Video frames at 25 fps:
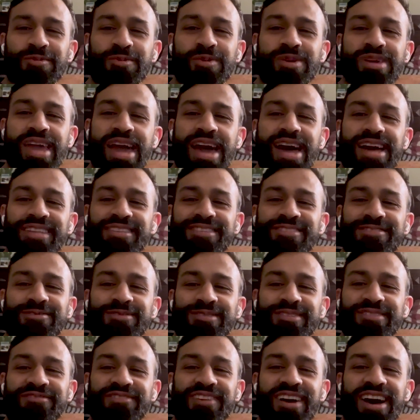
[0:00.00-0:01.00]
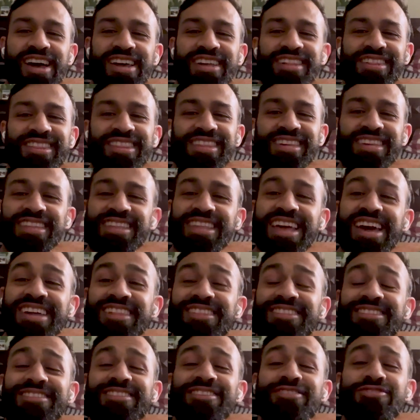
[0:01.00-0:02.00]
We had to devise the
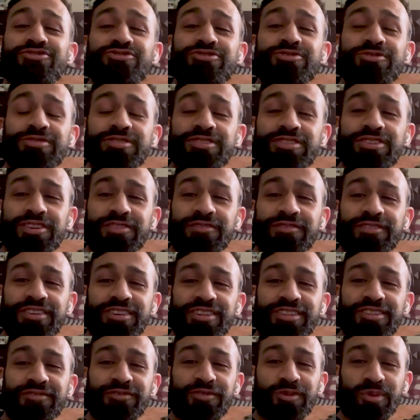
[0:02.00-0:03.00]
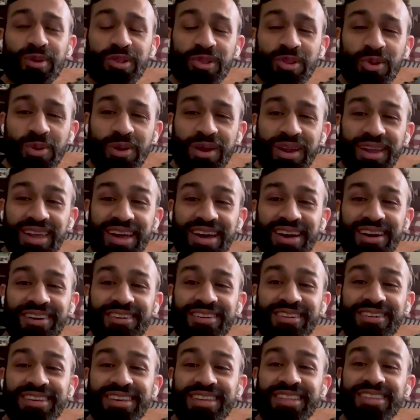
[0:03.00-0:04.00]
next digital service for
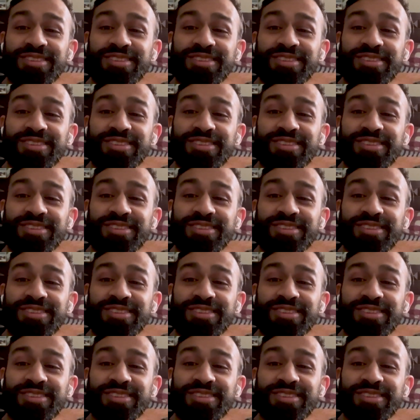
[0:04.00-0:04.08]
L'Oreal in